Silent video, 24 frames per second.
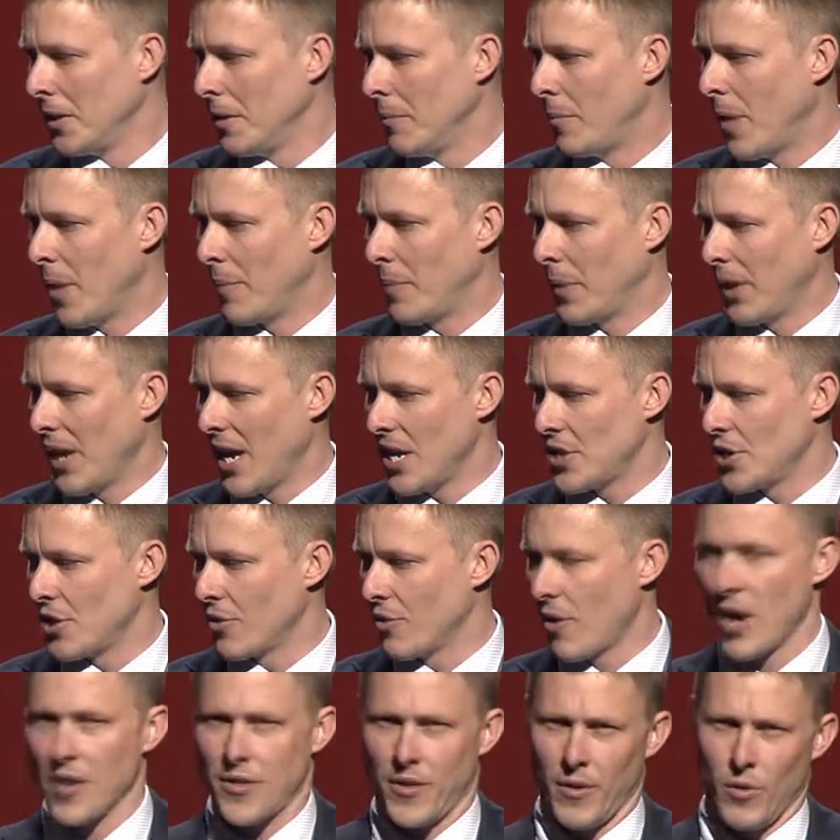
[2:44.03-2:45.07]
Population
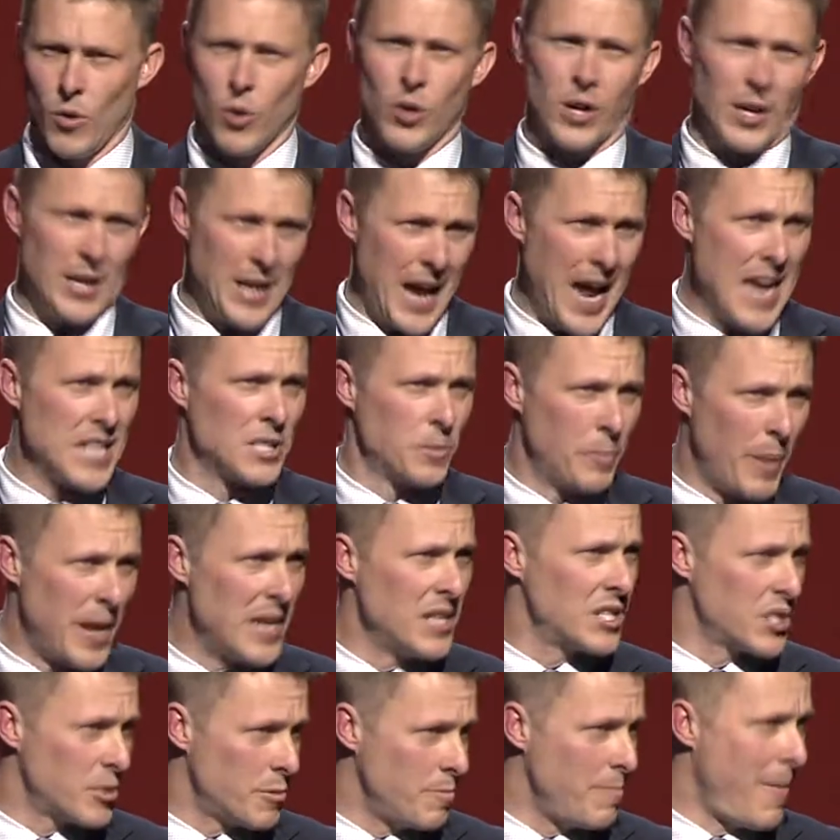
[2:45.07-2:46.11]
growth. Auckland has been
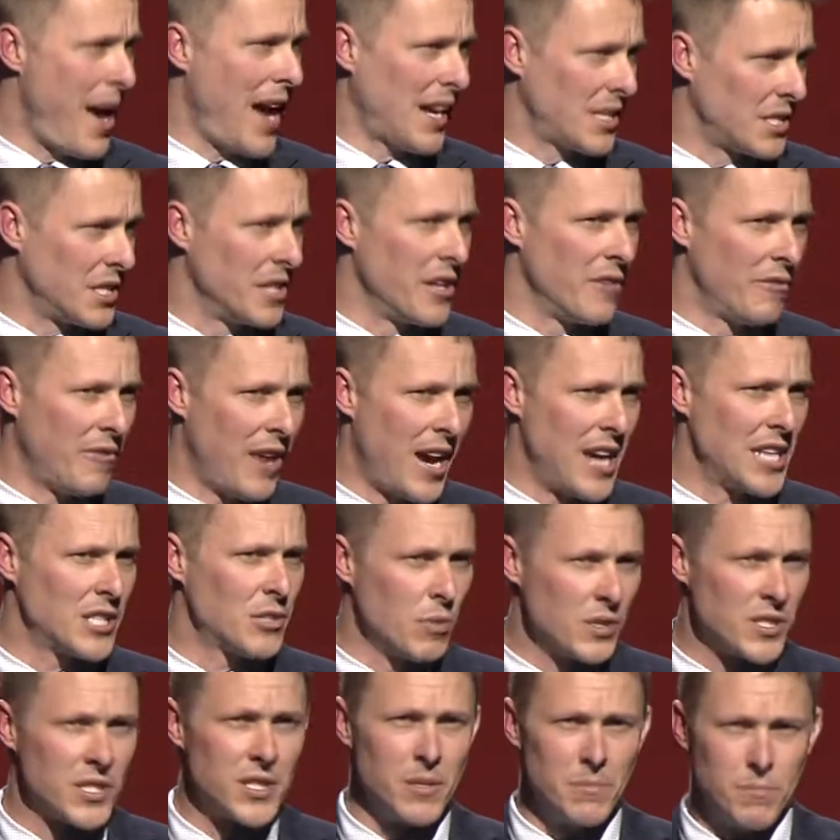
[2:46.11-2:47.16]
smacked in the face
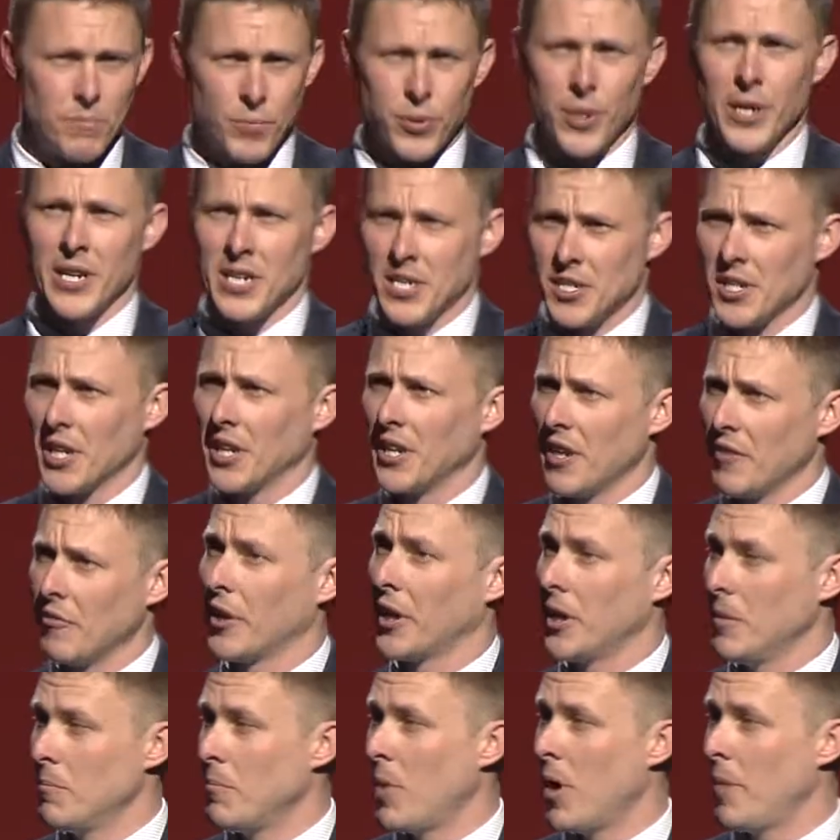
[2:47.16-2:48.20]
with some pretty
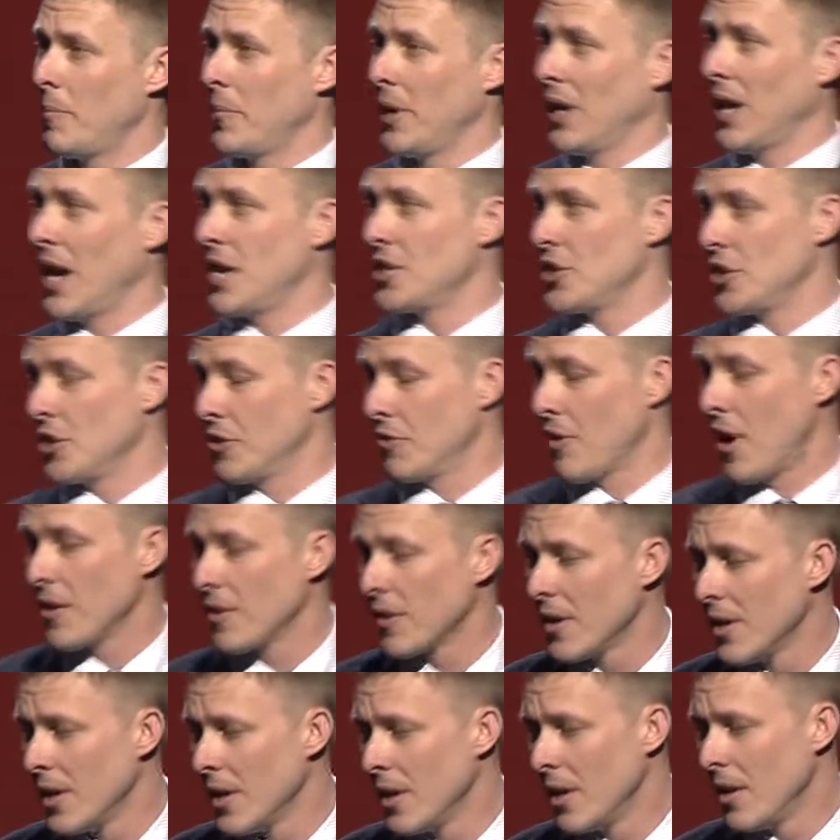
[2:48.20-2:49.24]
significant population growth.
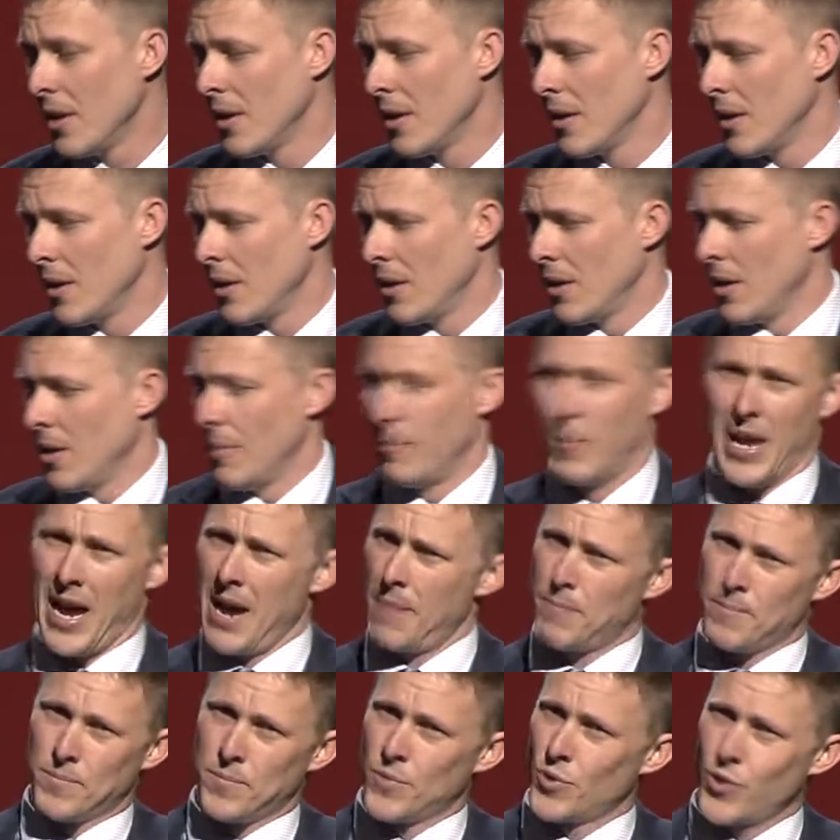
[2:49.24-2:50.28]
But our
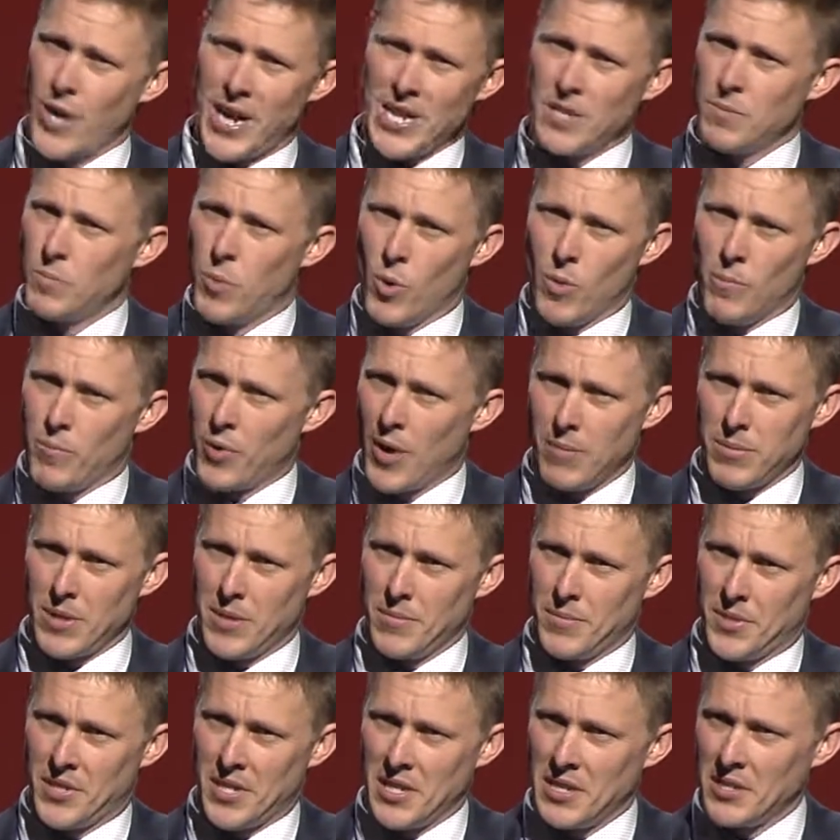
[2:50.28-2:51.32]
transport
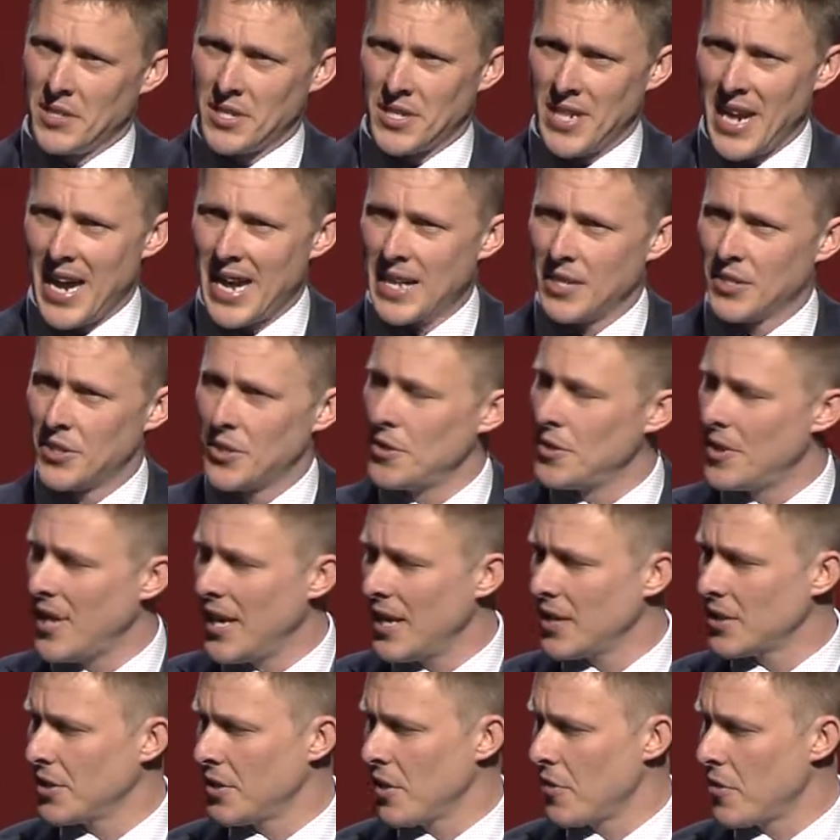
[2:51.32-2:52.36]
problems didn't start in
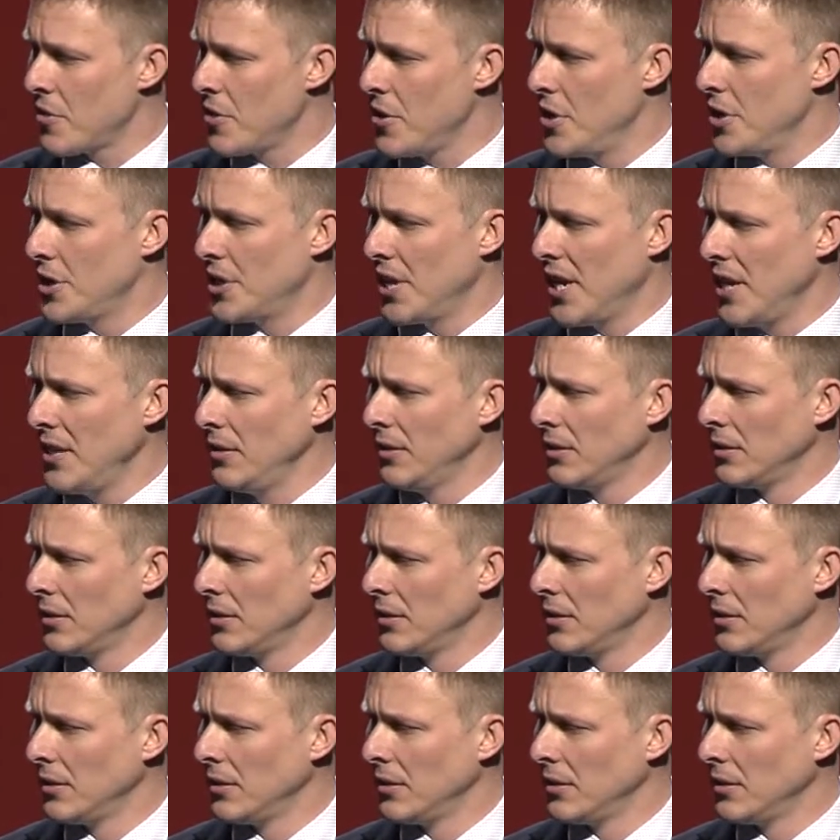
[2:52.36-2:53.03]
2013.